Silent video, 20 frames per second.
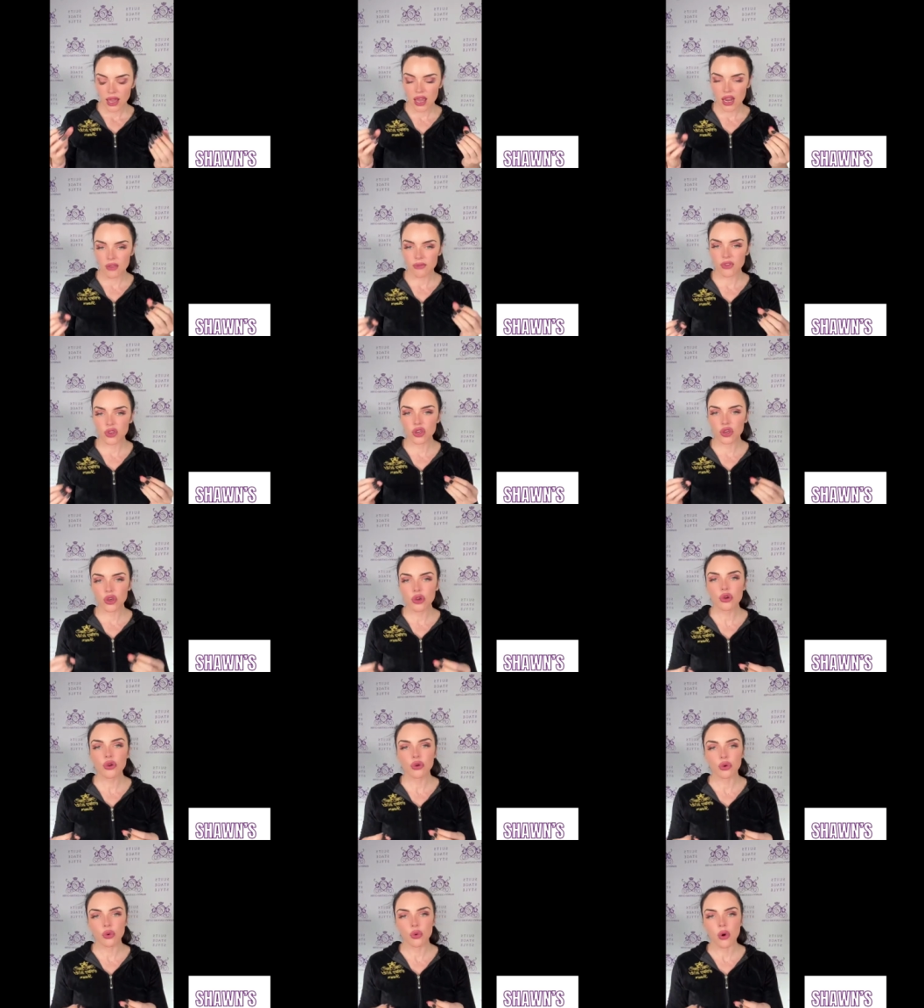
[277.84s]
And if
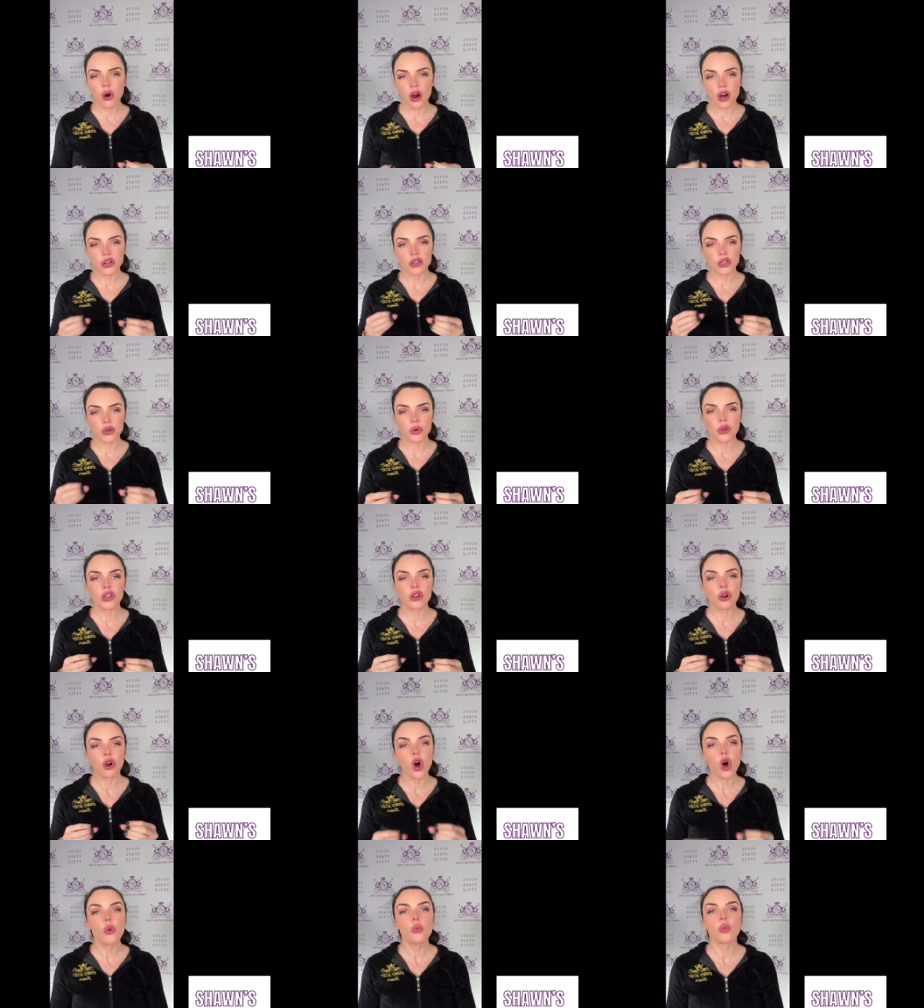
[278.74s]
you are doing
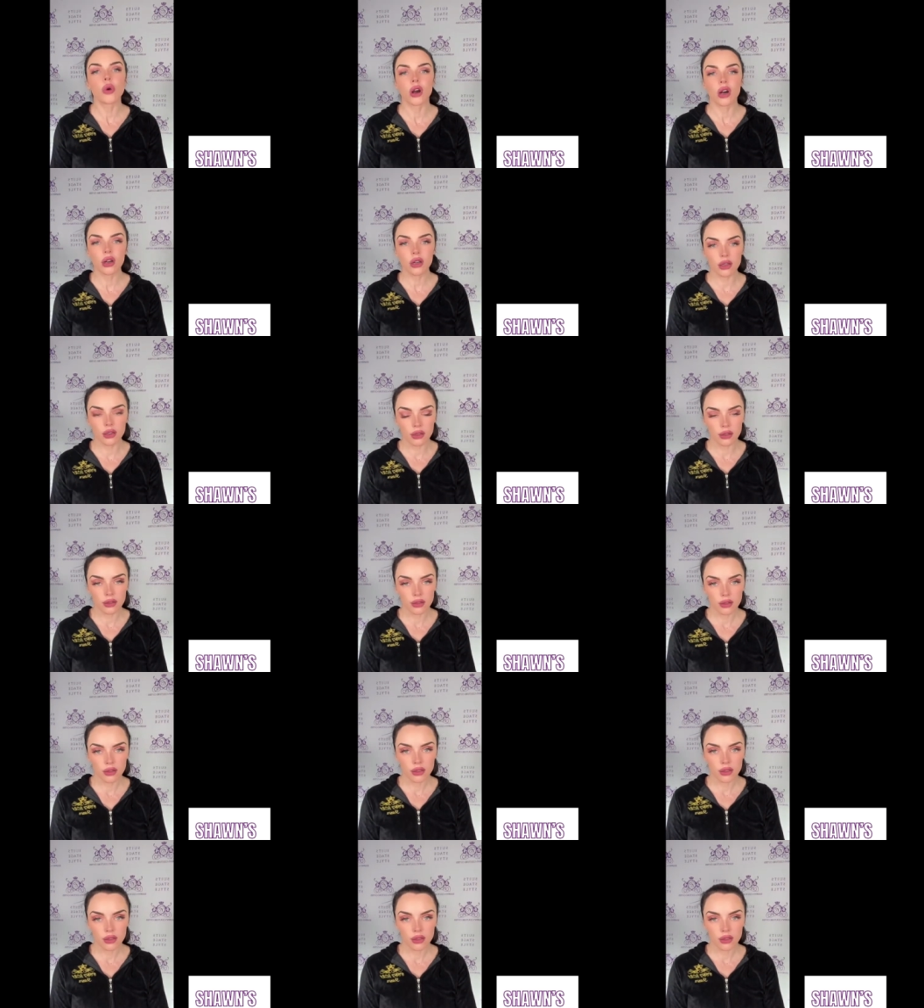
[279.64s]
your homework,